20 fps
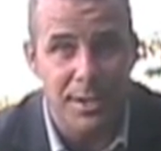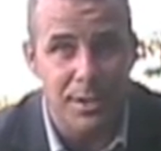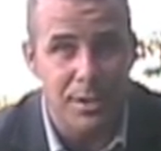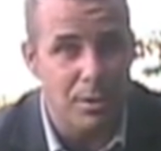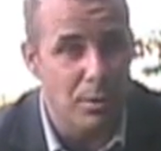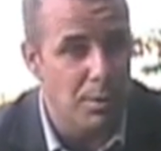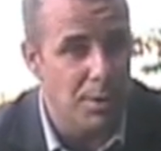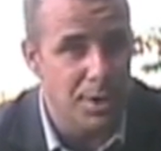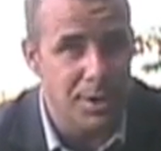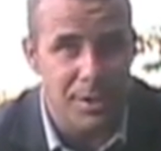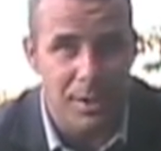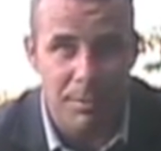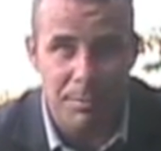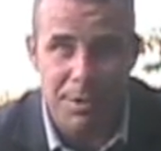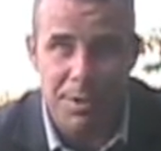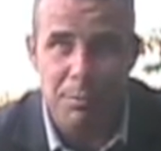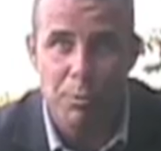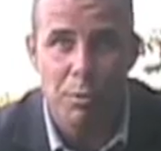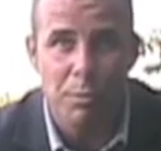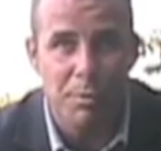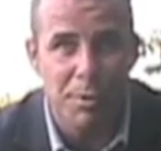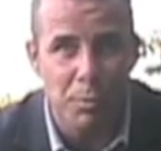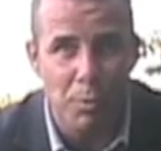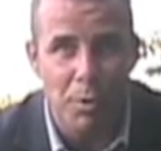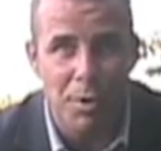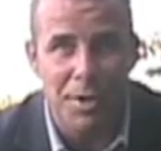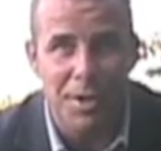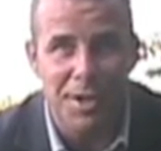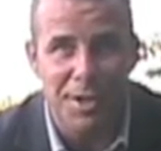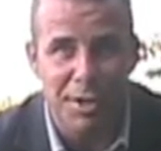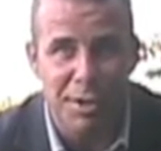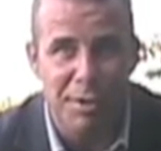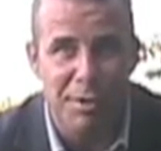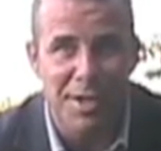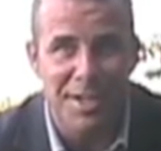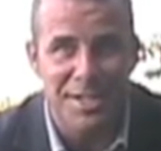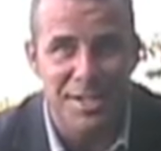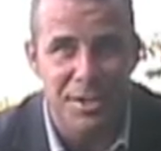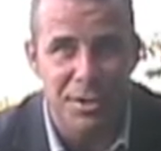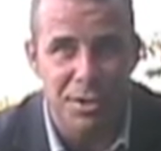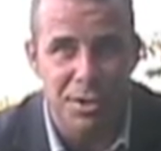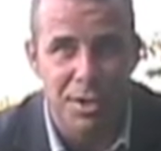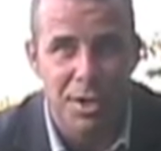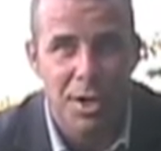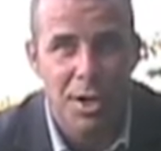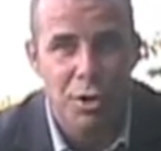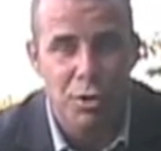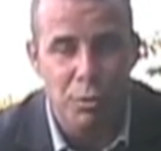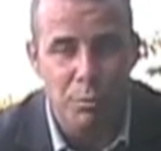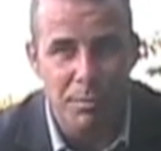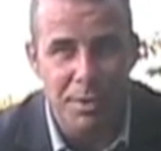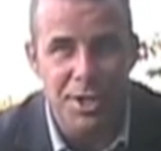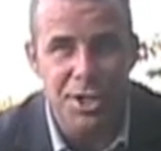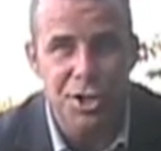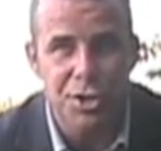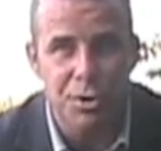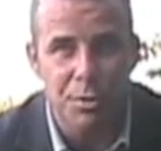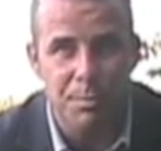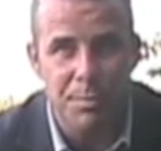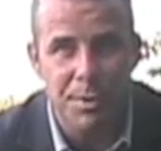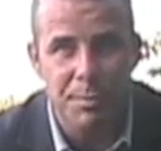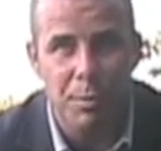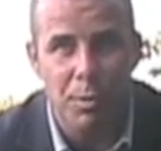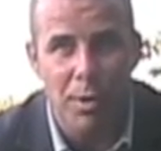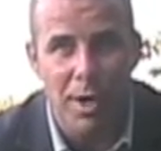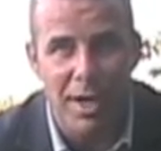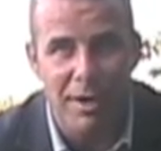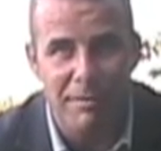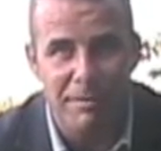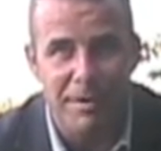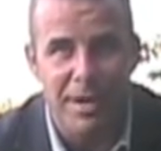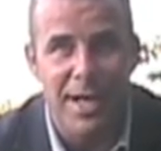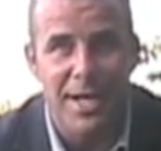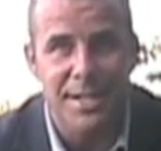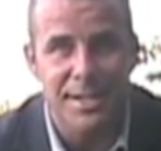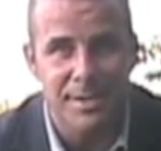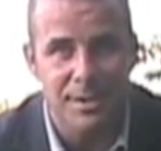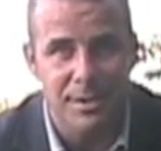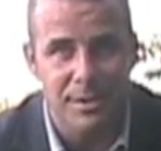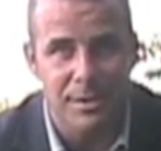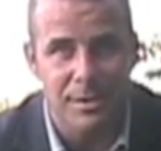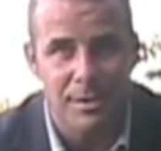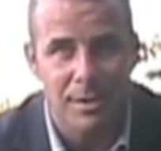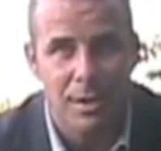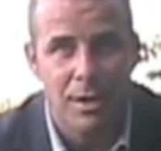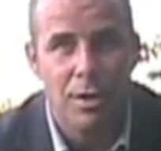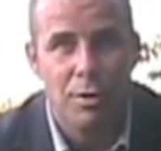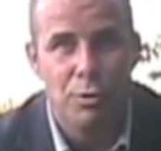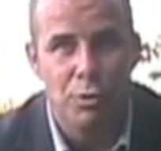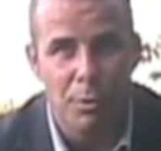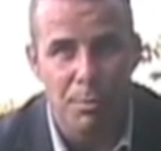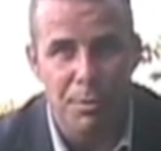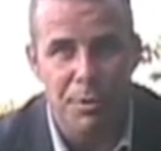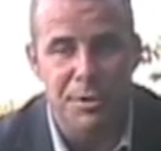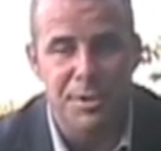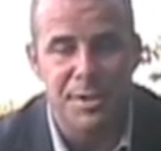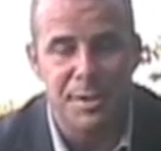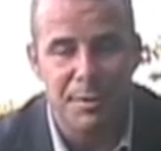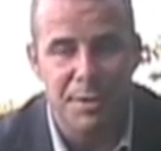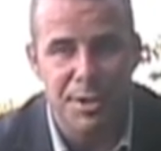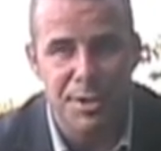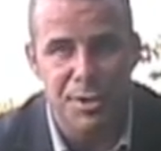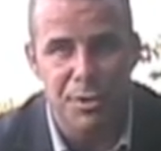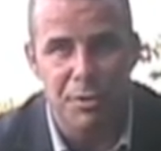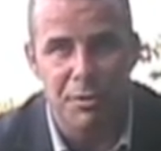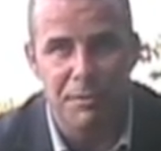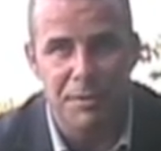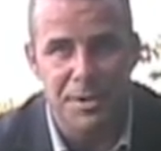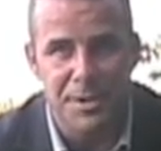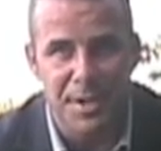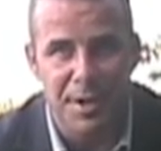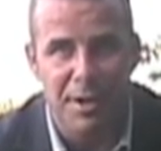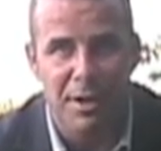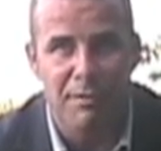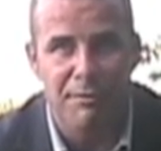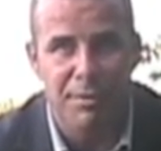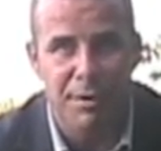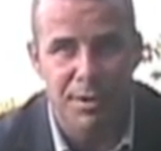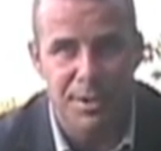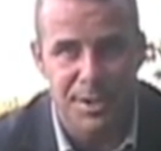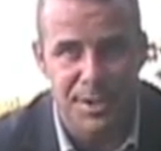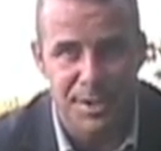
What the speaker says: So it's something we'll be working in the next year to make sure people have access to a proximity service and healthcare